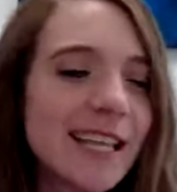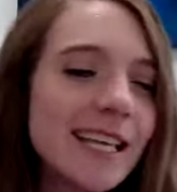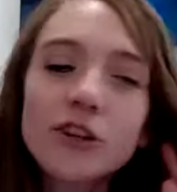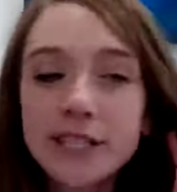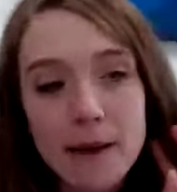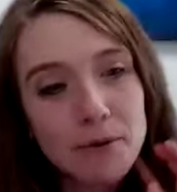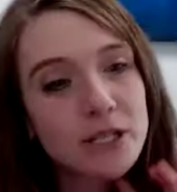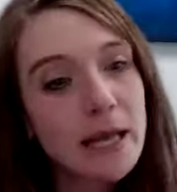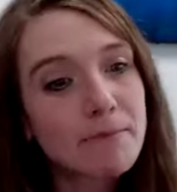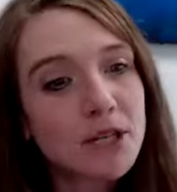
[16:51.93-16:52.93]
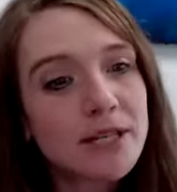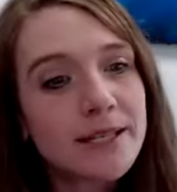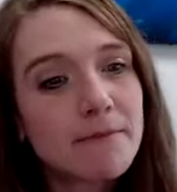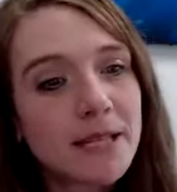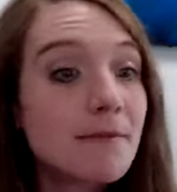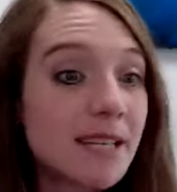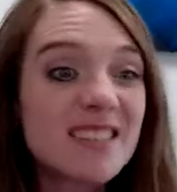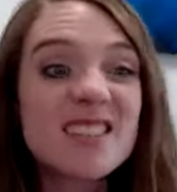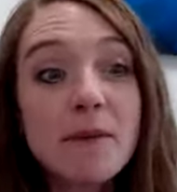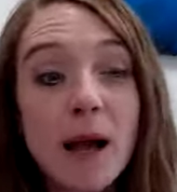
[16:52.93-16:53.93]
I think there's that perception sometimes,
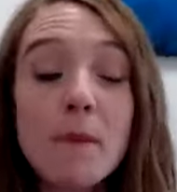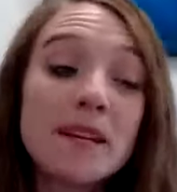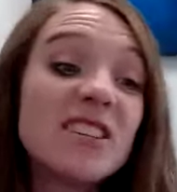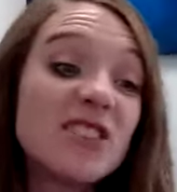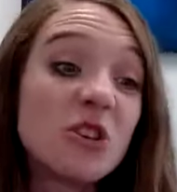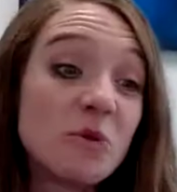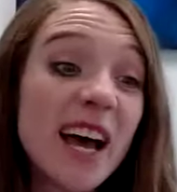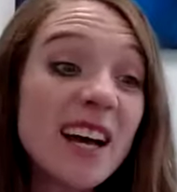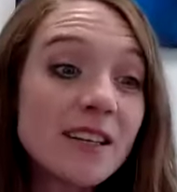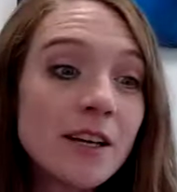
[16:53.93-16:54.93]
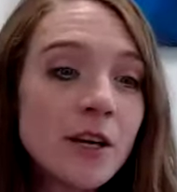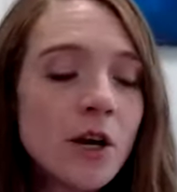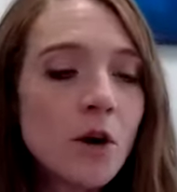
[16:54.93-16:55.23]
and some companies do that,